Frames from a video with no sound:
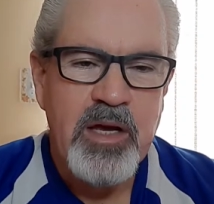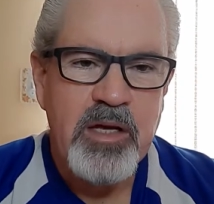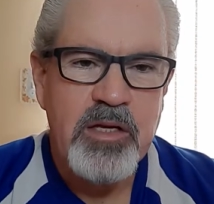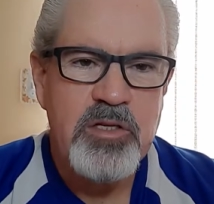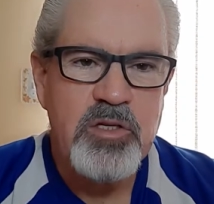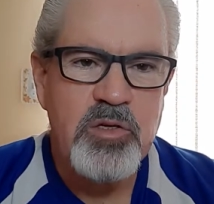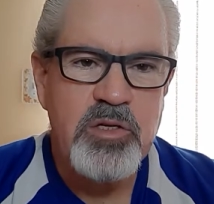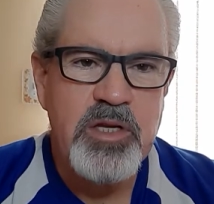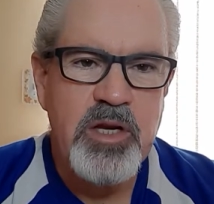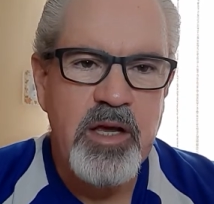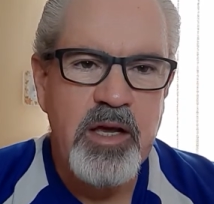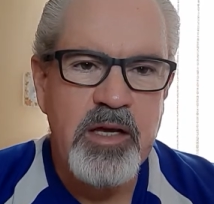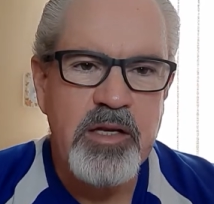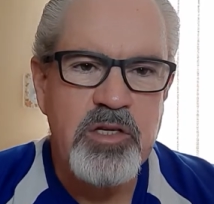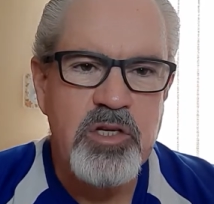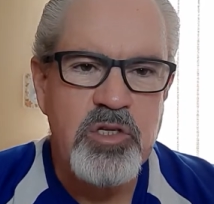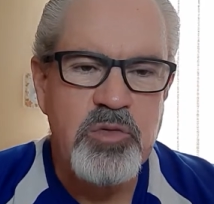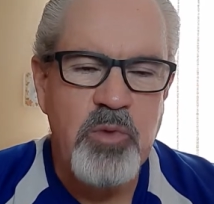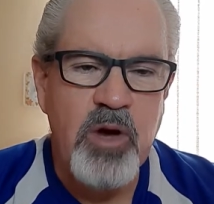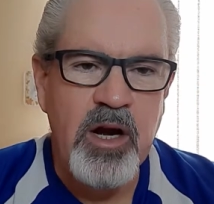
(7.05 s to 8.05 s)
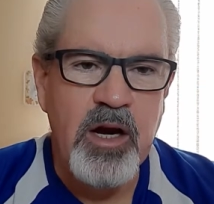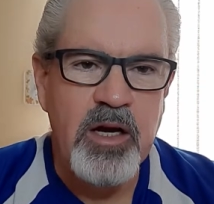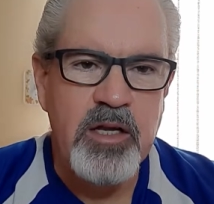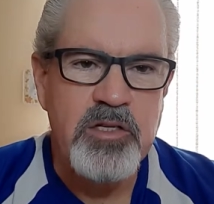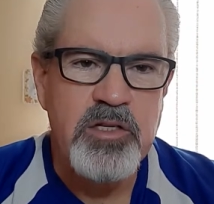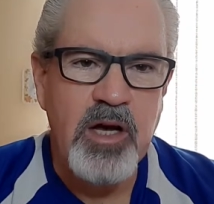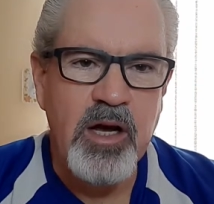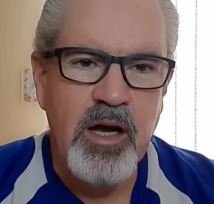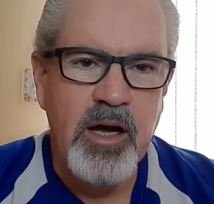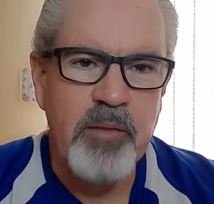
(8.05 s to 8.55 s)
So today I just wanted to
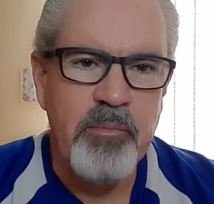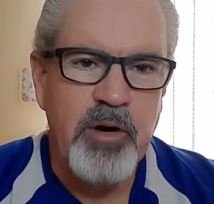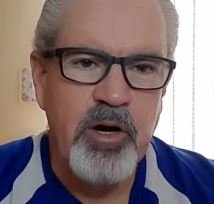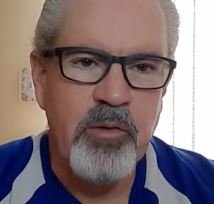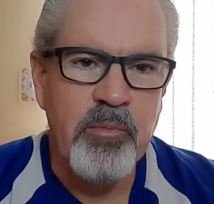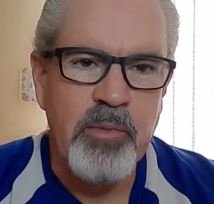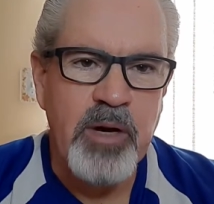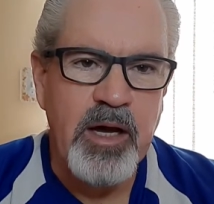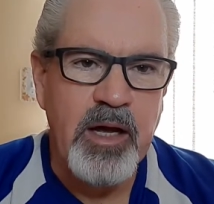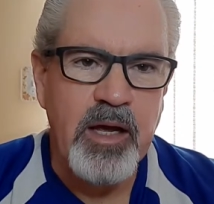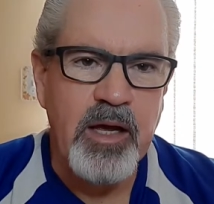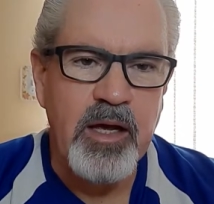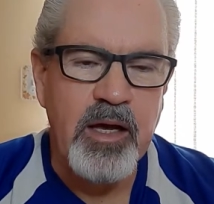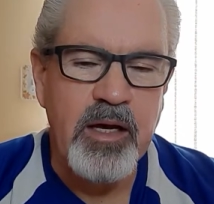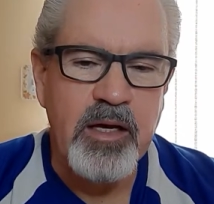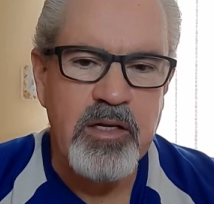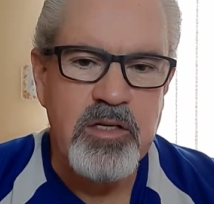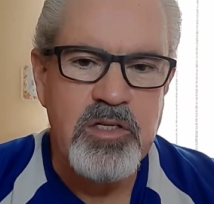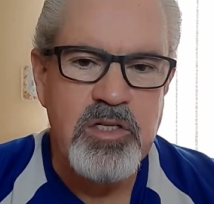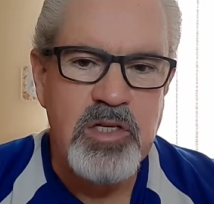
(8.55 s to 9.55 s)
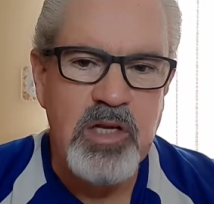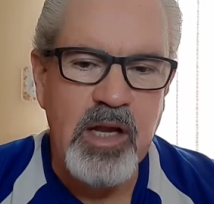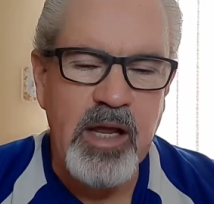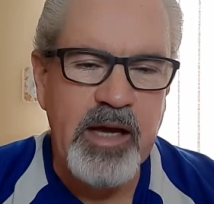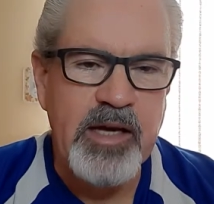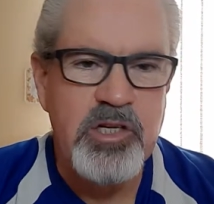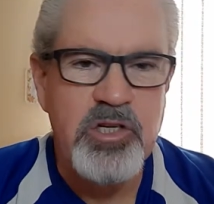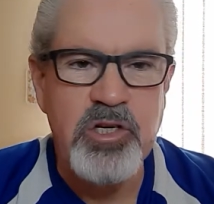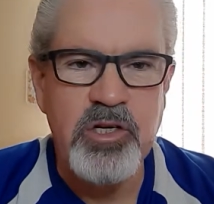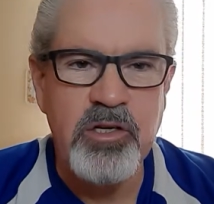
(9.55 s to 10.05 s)
talk about my
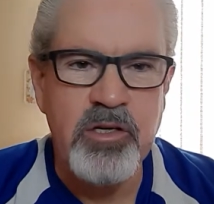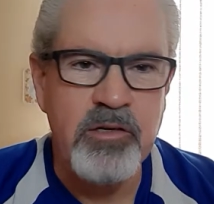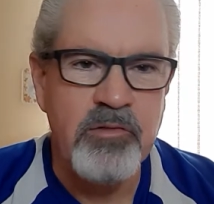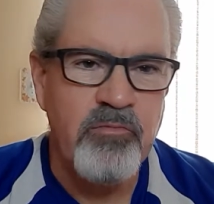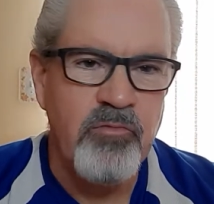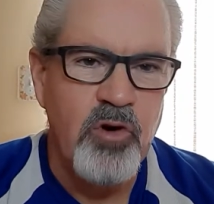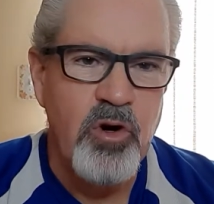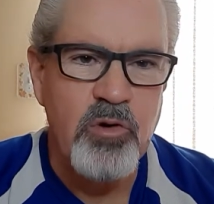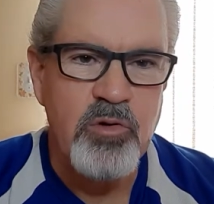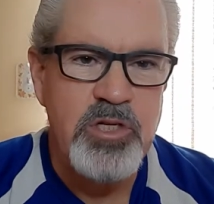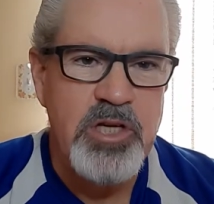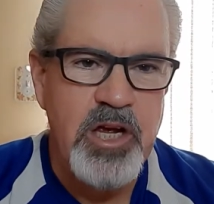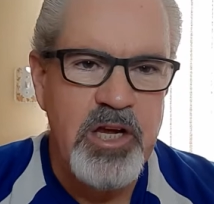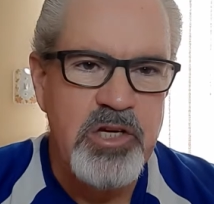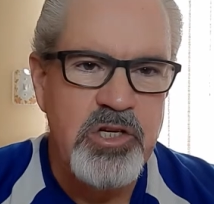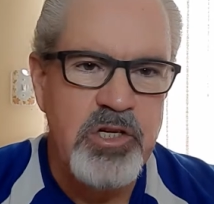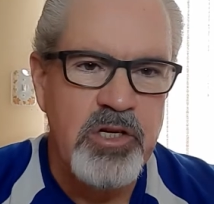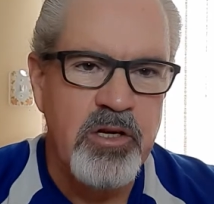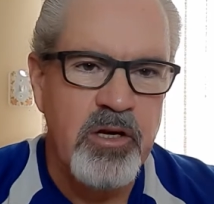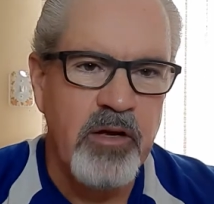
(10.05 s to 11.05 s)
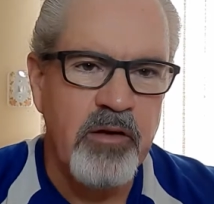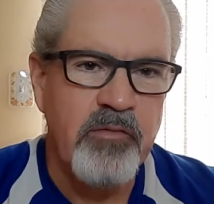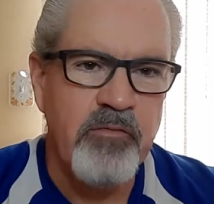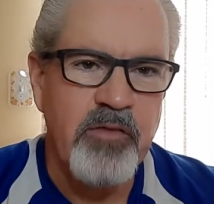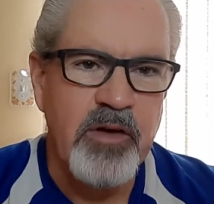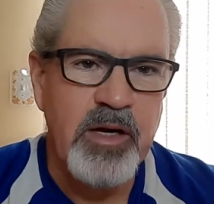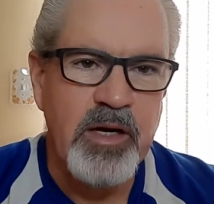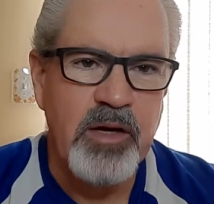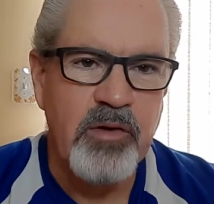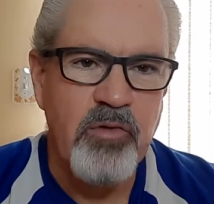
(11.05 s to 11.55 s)
selection rotation of
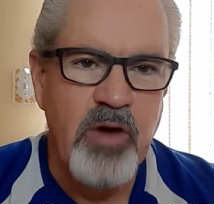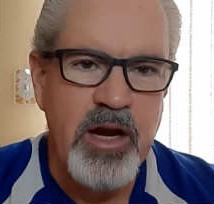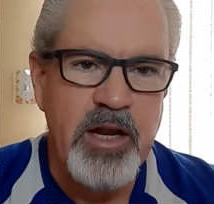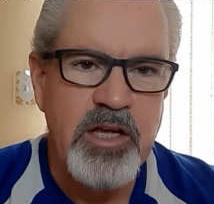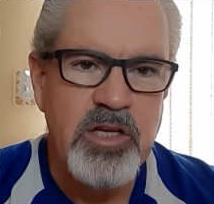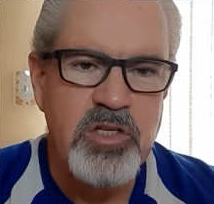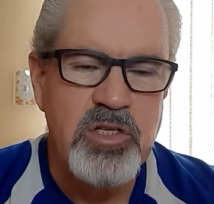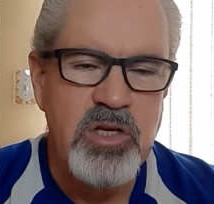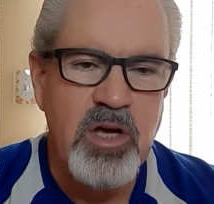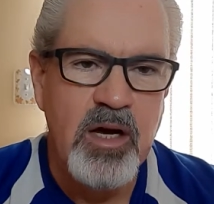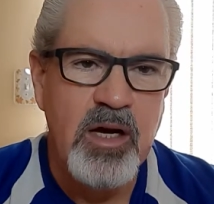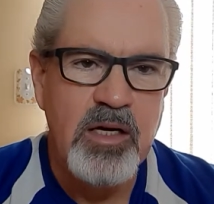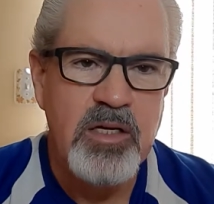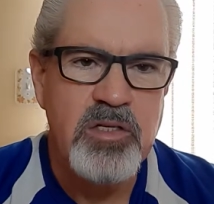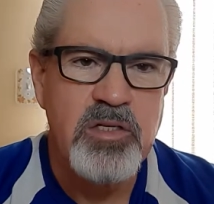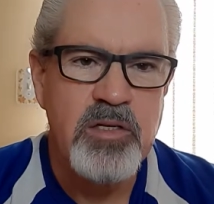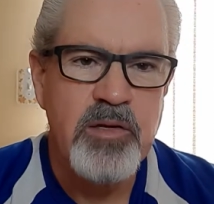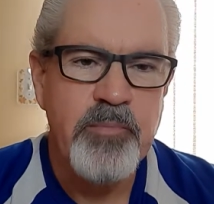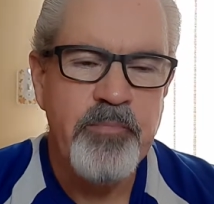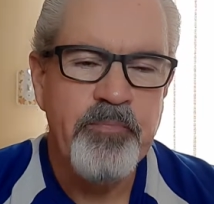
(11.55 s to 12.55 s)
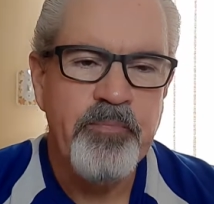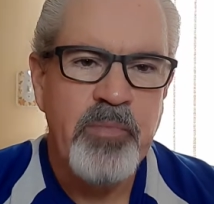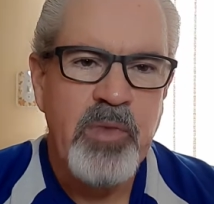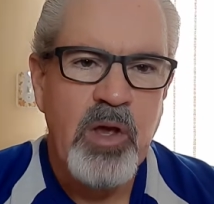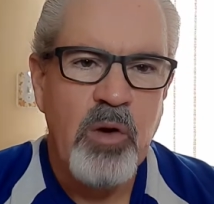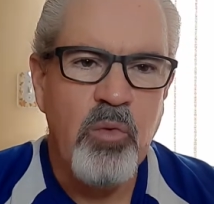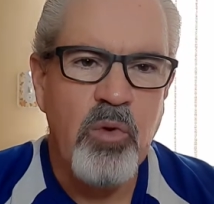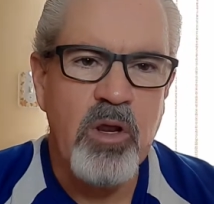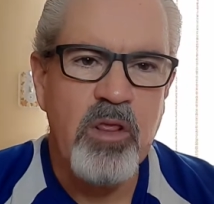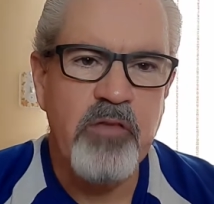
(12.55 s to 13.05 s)
running socks.
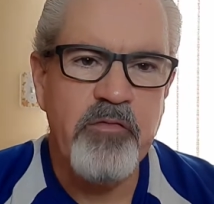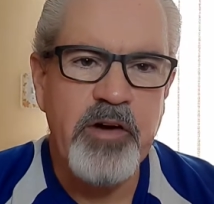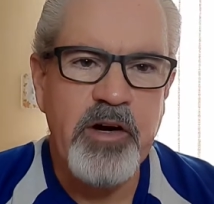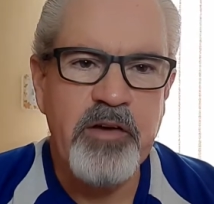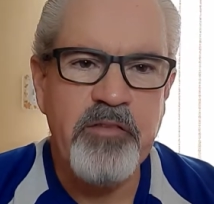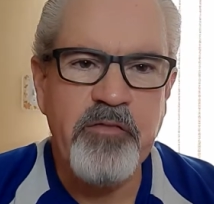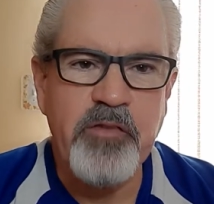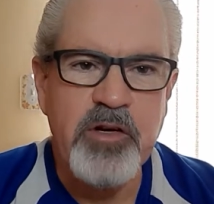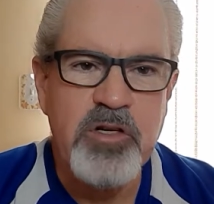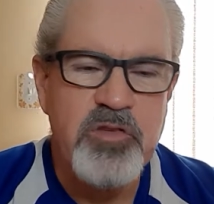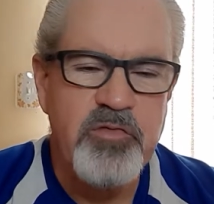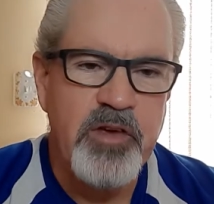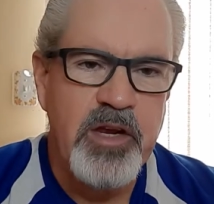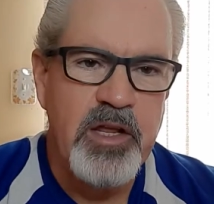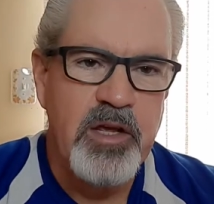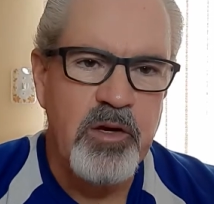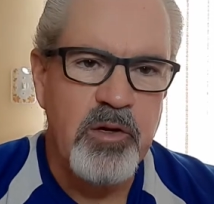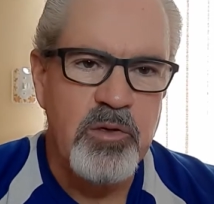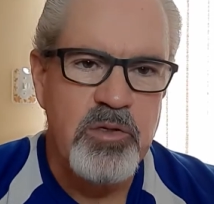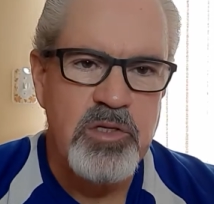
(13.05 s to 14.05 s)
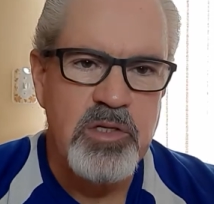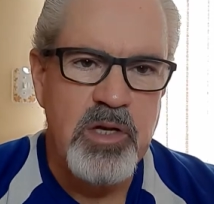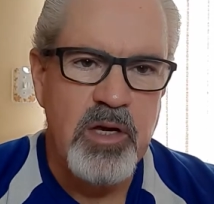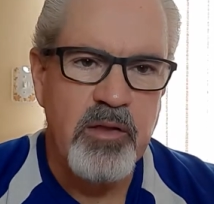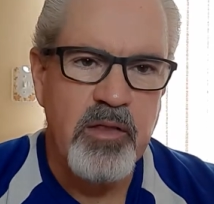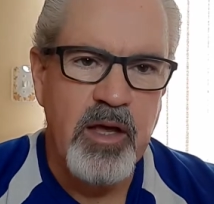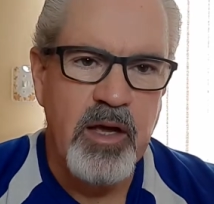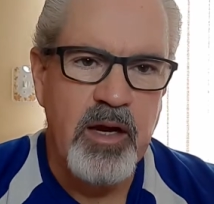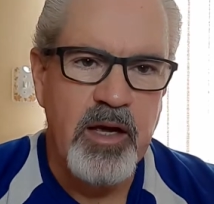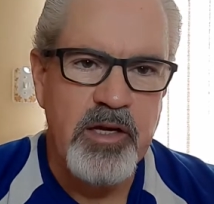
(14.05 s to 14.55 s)
One of the very first videos
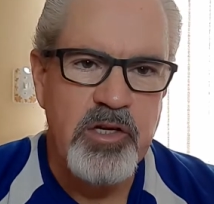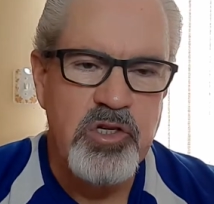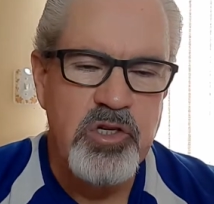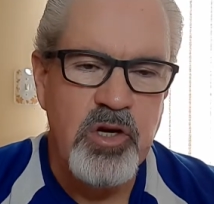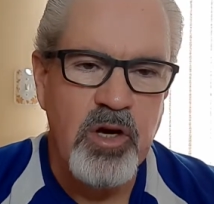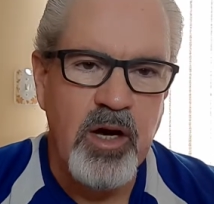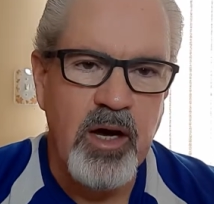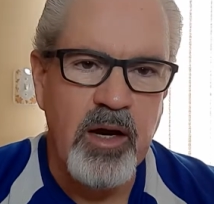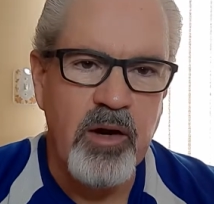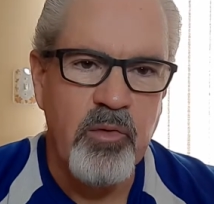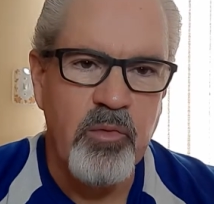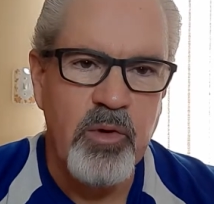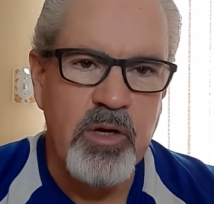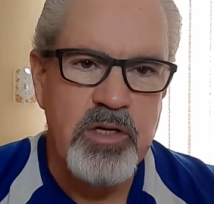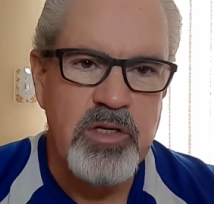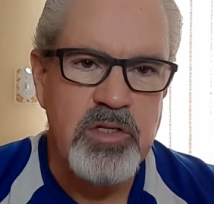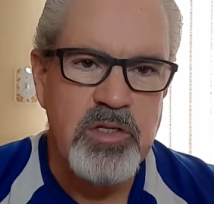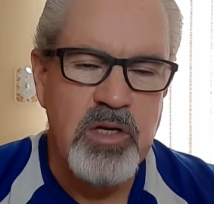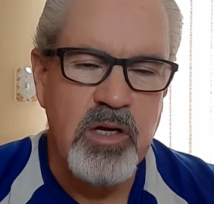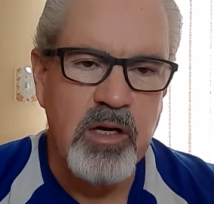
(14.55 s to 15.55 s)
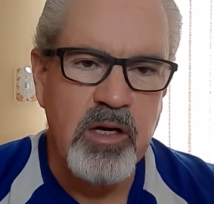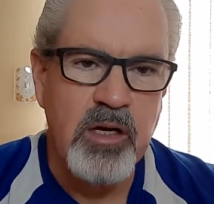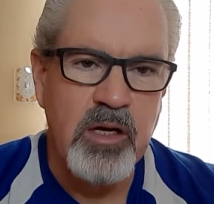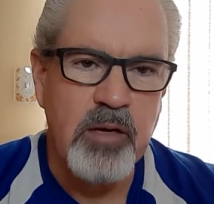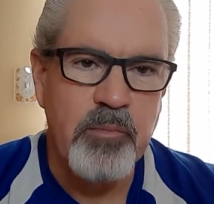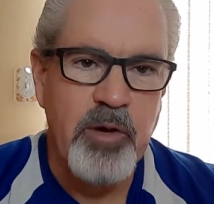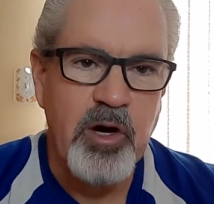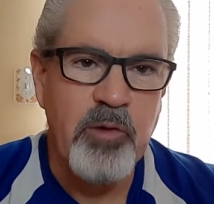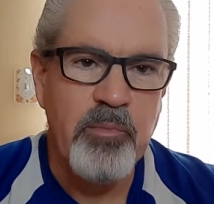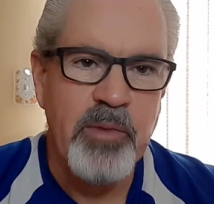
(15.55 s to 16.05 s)
that I shot was
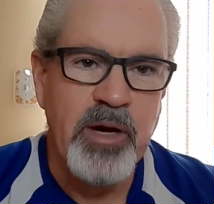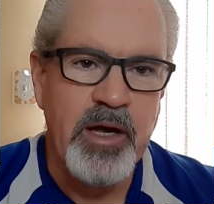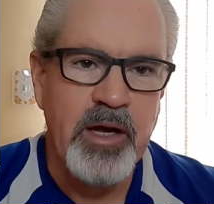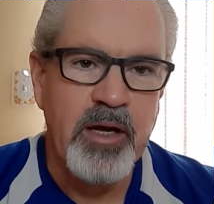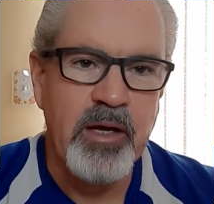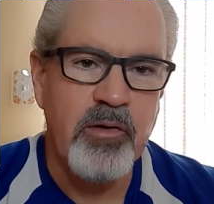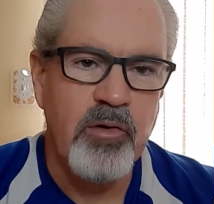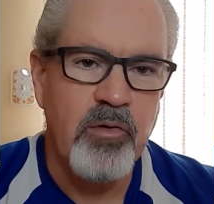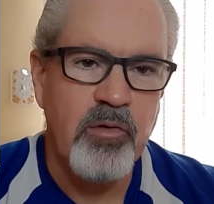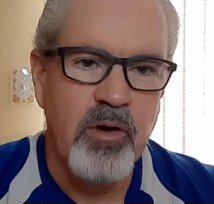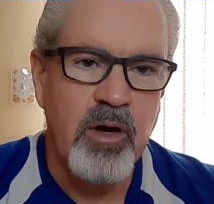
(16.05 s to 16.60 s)
about my